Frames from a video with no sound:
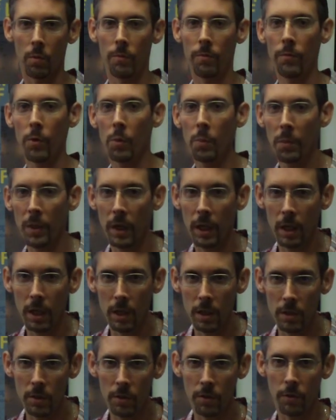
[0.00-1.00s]
full
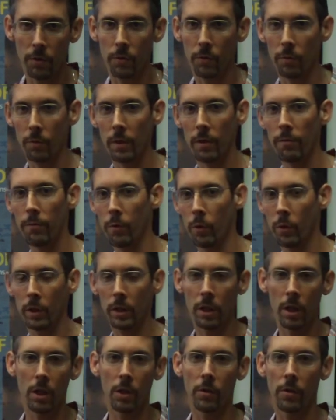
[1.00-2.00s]
page 3-4
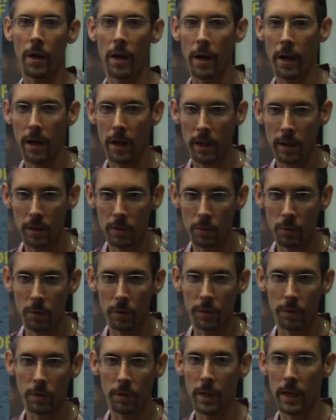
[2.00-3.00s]
color ads
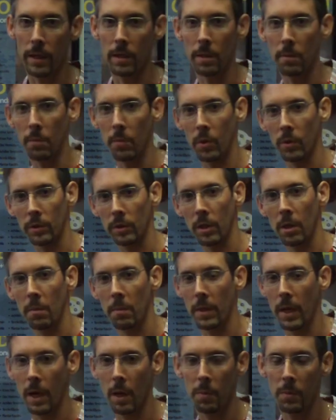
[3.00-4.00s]
with lightning bolts
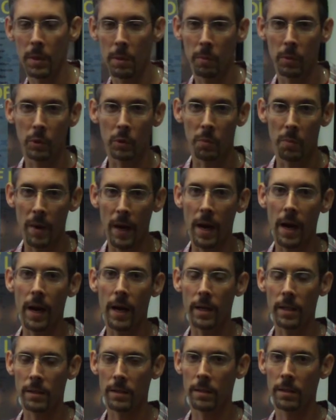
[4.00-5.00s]
coming out of people's
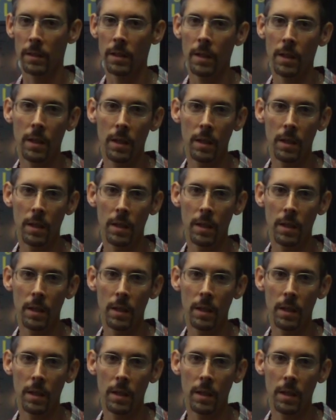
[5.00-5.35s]
backs